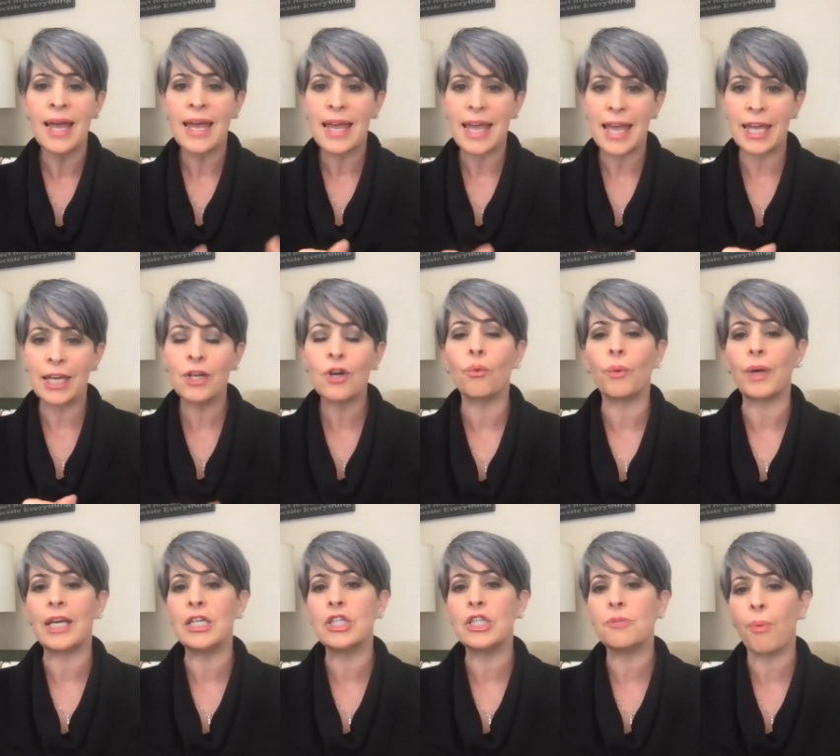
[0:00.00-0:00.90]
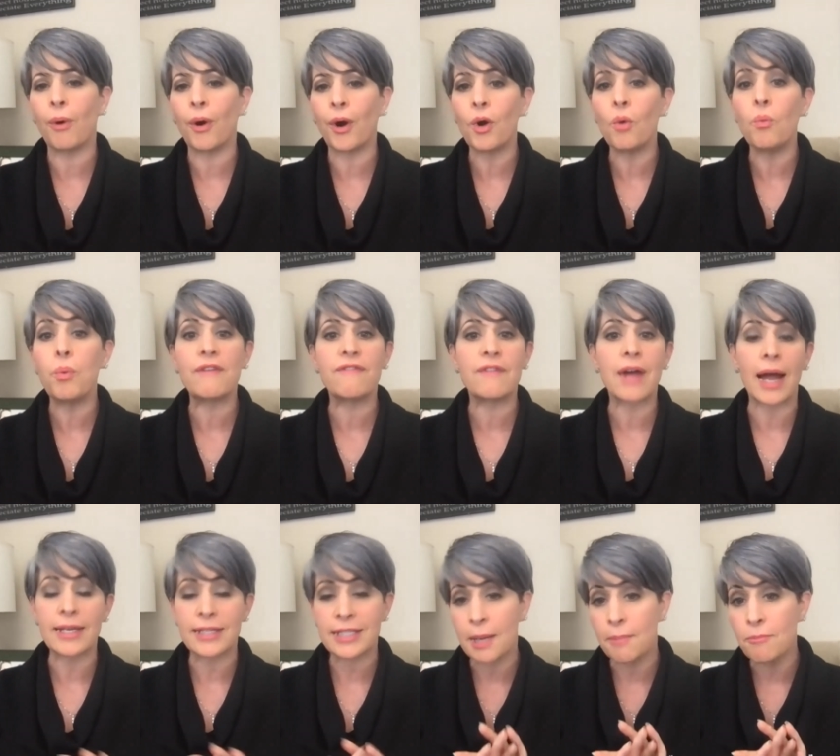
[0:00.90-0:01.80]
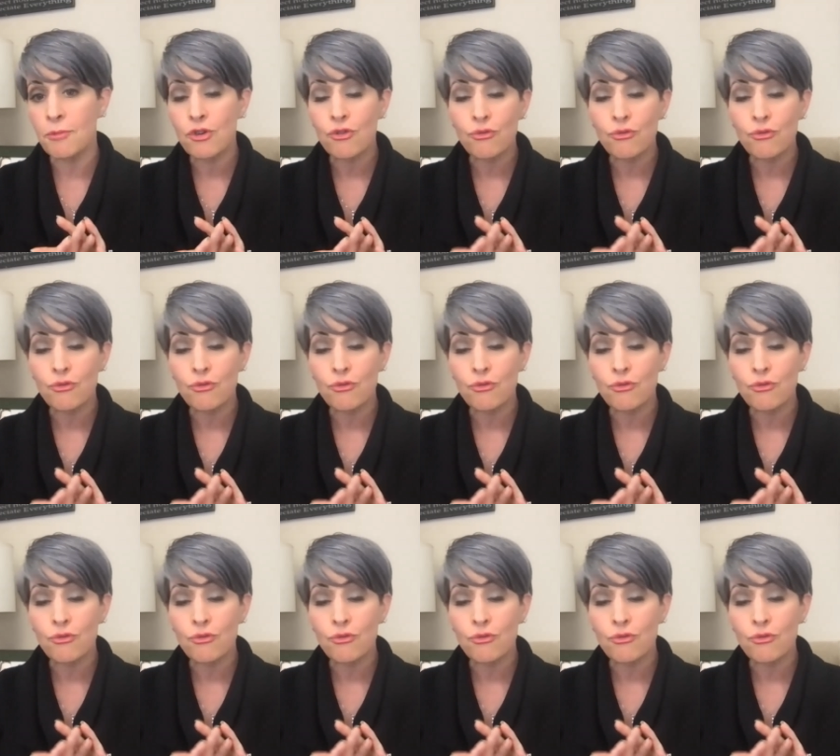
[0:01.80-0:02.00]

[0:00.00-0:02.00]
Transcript: in Greensboro. We've got some